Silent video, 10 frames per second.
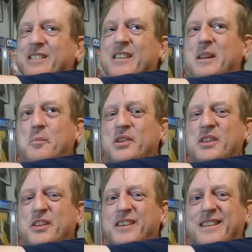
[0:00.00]
Did they put
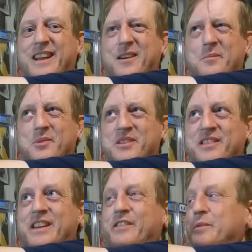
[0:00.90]
the Green Lantern books
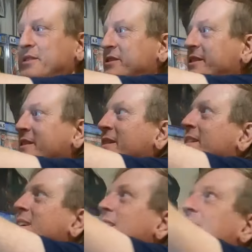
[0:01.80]
next to each other,
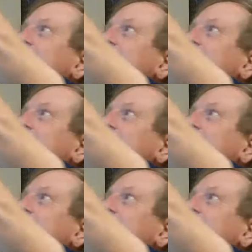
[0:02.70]
at